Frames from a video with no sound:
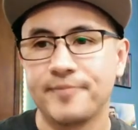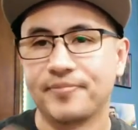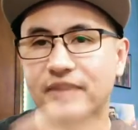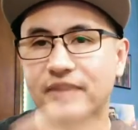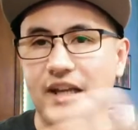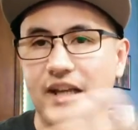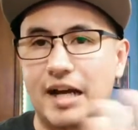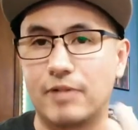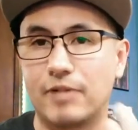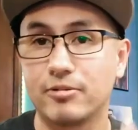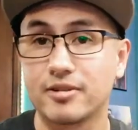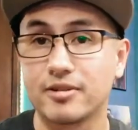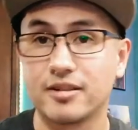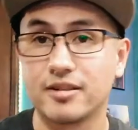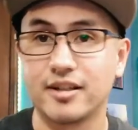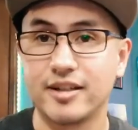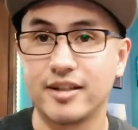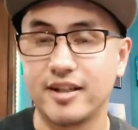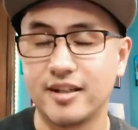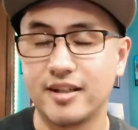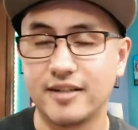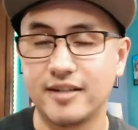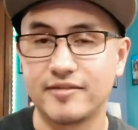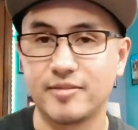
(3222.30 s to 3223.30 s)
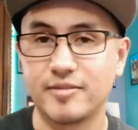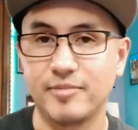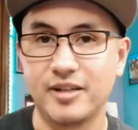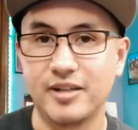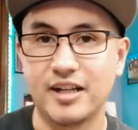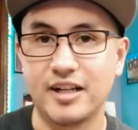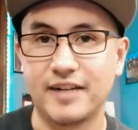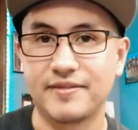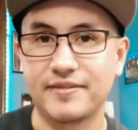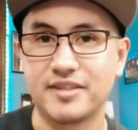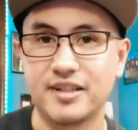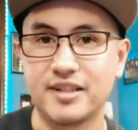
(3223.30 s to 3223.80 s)
I was lucky enough to
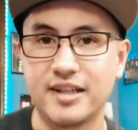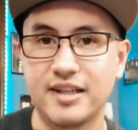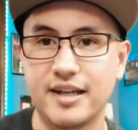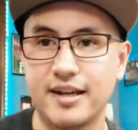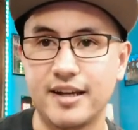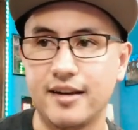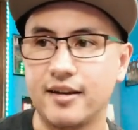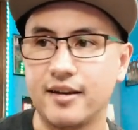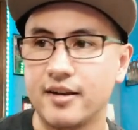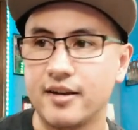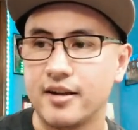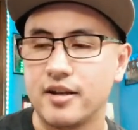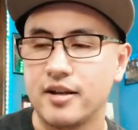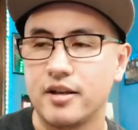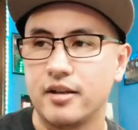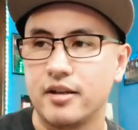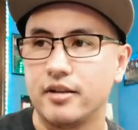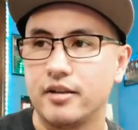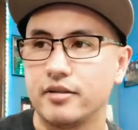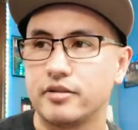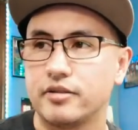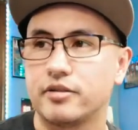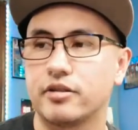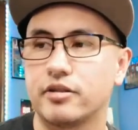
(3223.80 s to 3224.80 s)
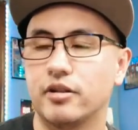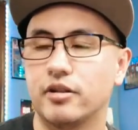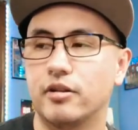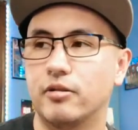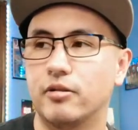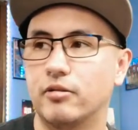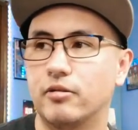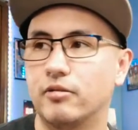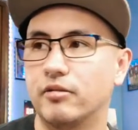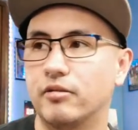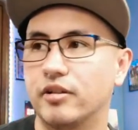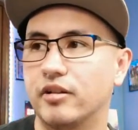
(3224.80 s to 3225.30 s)
be off today,
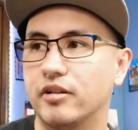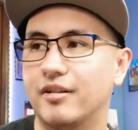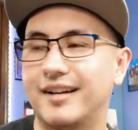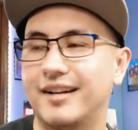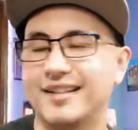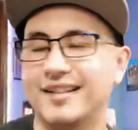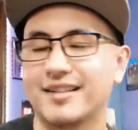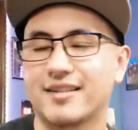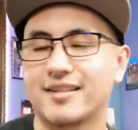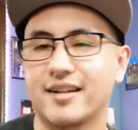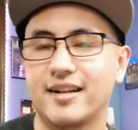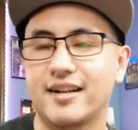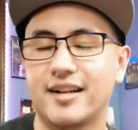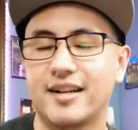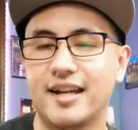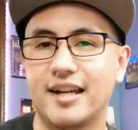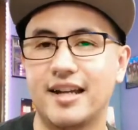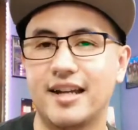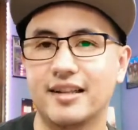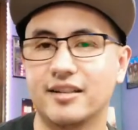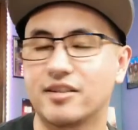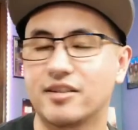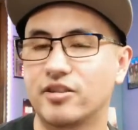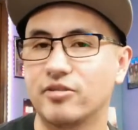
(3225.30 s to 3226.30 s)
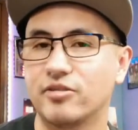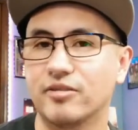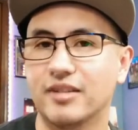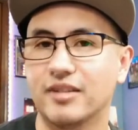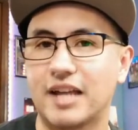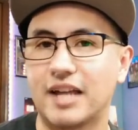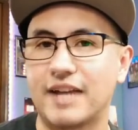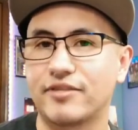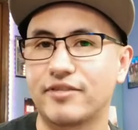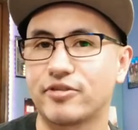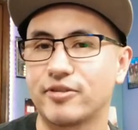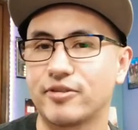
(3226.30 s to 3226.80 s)
so you know, I decided, hey, let's do a
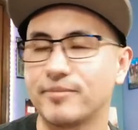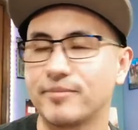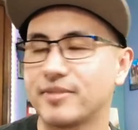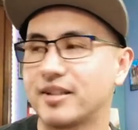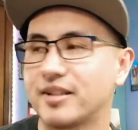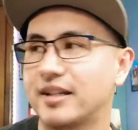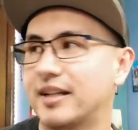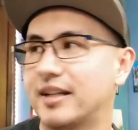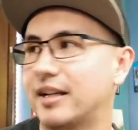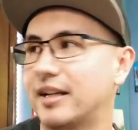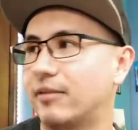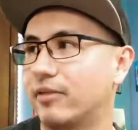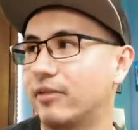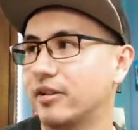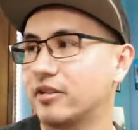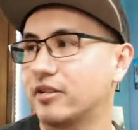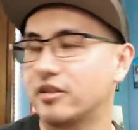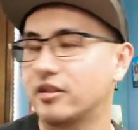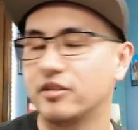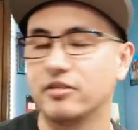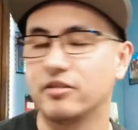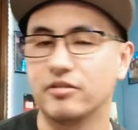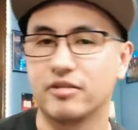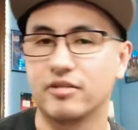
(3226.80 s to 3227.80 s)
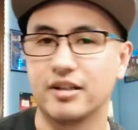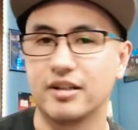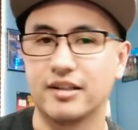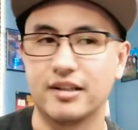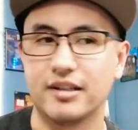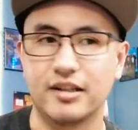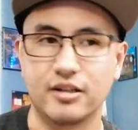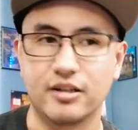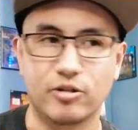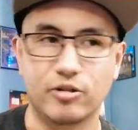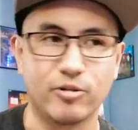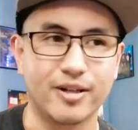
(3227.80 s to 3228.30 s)
live stream tonight. I wanted to do
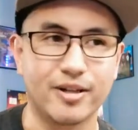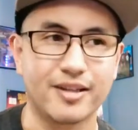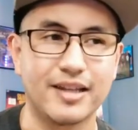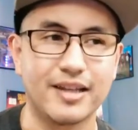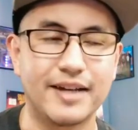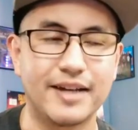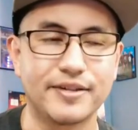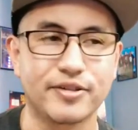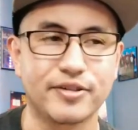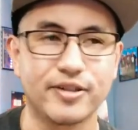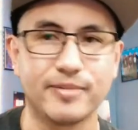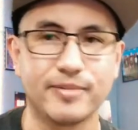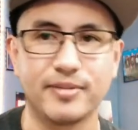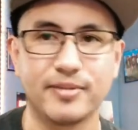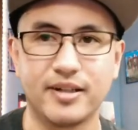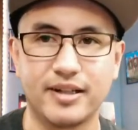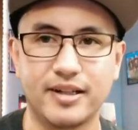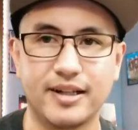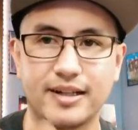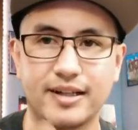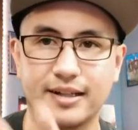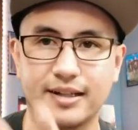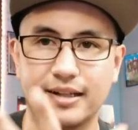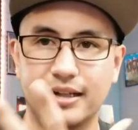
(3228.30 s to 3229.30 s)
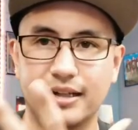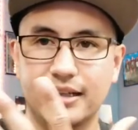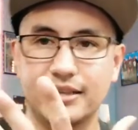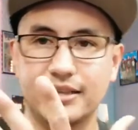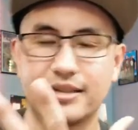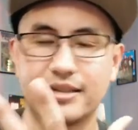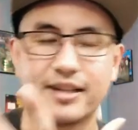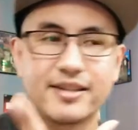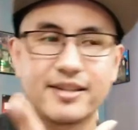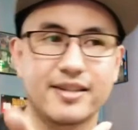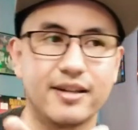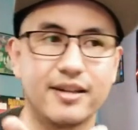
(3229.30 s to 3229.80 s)
a quick live stream and get
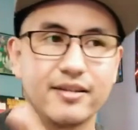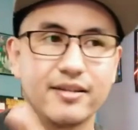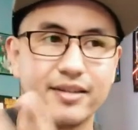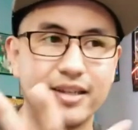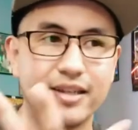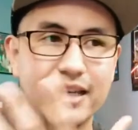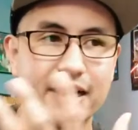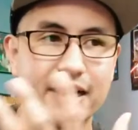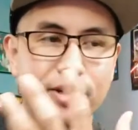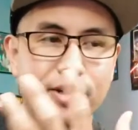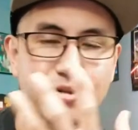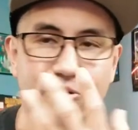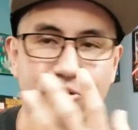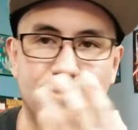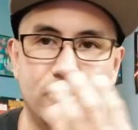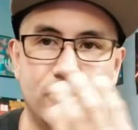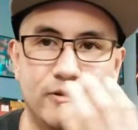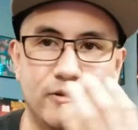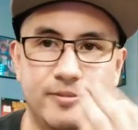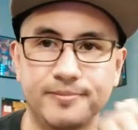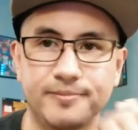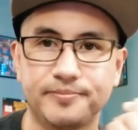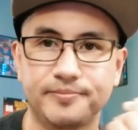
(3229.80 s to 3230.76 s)
test out the actual